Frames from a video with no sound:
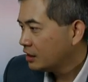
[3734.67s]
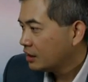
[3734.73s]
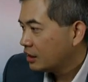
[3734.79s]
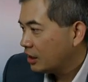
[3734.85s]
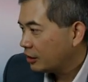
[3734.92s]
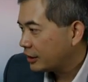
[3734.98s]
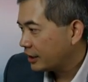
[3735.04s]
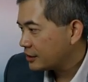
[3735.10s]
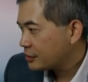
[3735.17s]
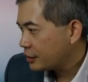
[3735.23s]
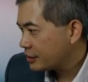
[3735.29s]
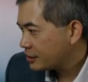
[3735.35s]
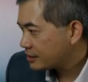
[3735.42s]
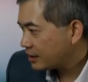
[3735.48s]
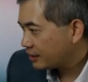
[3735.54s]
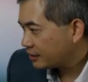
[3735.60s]
Okay, so I
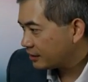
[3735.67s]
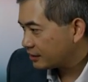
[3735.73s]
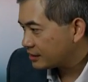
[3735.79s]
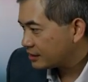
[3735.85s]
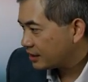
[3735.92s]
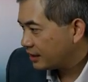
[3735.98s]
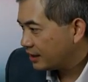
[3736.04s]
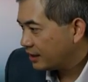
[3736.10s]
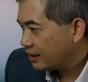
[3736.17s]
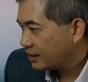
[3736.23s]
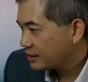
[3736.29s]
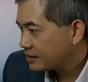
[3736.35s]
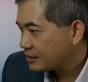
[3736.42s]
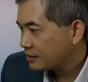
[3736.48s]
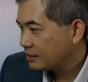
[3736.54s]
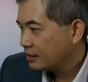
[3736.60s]
just got this
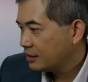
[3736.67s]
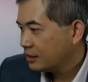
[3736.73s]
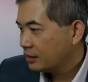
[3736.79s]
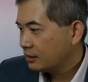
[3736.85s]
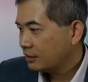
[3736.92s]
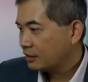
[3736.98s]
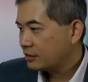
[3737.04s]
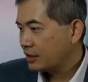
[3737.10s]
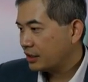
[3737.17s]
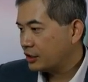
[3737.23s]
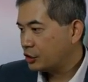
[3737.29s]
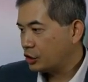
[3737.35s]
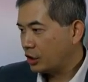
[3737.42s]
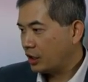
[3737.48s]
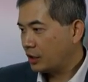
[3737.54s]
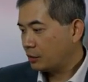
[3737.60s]
text. Looks like
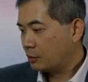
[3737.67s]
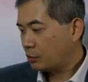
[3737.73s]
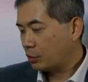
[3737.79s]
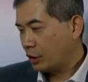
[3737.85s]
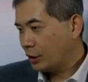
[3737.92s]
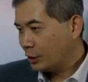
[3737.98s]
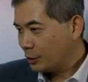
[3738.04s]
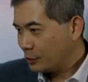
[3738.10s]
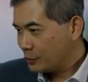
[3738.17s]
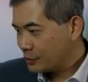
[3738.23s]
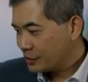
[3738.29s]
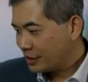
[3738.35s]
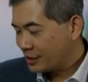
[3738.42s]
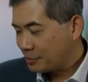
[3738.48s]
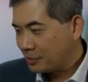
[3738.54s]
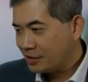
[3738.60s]
John Rose
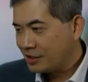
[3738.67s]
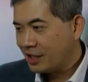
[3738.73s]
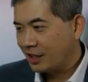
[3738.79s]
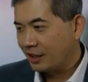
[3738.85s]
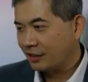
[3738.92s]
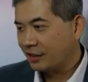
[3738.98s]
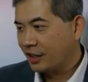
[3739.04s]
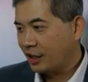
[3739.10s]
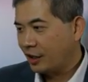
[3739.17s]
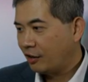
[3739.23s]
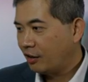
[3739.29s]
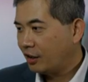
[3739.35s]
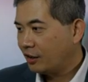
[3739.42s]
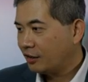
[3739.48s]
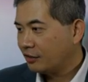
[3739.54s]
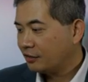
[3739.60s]
has been taken care
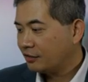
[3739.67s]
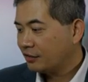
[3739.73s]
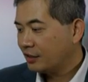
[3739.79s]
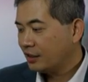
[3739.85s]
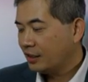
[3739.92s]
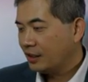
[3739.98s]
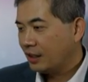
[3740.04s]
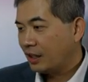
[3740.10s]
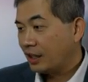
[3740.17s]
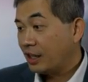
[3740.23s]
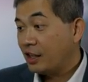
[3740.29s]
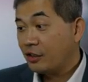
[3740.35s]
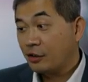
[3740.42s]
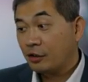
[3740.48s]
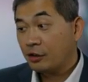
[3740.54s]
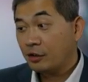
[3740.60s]
of.
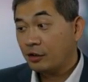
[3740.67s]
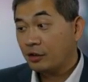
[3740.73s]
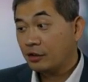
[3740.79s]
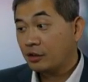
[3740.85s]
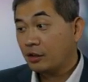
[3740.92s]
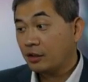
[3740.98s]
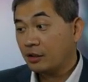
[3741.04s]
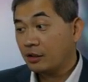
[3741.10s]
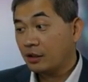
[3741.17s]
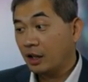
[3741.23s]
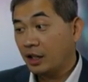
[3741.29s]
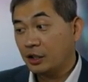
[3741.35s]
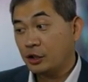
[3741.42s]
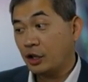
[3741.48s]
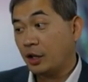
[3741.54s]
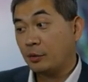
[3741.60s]
Either uh,
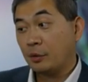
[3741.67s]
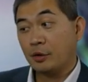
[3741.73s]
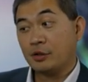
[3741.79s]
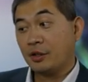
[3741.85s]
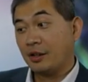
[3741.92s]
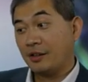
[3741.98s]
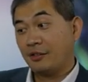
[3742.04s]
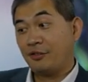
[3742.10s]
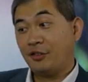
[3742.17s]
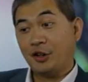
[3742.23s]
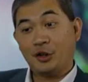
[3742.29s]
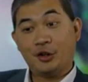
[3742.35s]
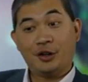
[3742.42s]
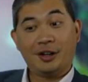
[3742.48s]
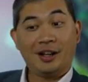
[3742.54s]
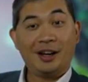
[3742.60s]
John Rose
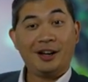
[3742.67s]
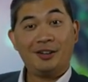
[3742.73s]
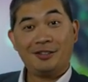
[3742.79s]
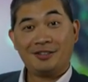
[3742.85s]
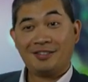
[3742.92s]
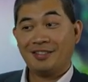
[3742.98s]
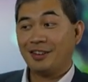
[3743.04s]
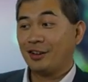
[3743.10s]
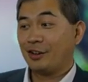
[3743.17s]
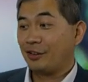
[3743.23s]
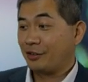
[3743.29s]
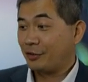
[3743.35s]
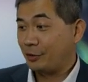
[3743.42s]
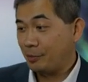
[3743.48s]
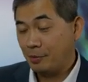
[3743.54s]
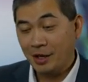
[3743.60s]
figured it out
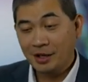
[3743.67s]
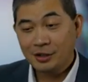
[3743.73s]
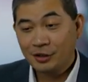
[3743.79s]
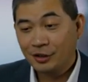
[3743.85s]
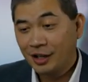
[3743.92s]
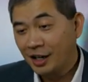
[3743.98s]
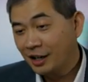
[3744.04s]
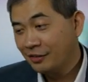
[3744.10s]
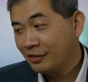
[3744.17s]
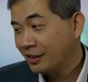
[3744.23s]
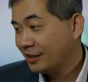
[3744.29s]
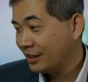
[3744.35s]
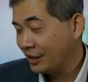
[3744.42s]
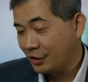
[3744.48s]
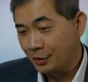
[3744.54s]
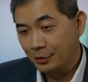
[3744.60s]
or Ben took care of it.
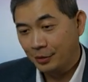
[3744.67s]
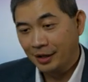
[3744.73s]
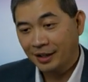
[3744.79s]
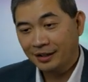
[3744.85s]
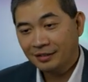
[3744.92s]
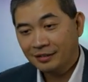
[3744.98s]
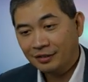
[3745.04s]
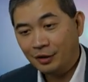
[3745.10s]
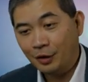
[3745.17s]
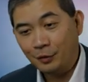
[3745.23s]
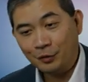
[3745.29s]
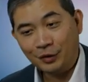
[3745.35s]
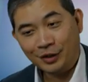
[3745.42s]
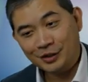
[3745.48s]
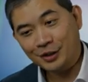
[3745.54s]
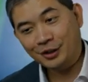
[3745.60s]
Either way,
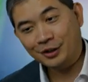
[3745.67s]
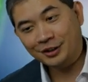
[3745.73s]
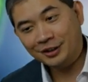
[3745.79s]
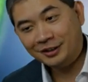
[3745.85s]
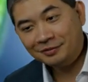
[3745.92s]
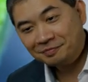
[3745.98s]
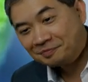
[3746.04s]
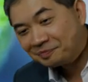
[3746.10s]
hopefully it's all good.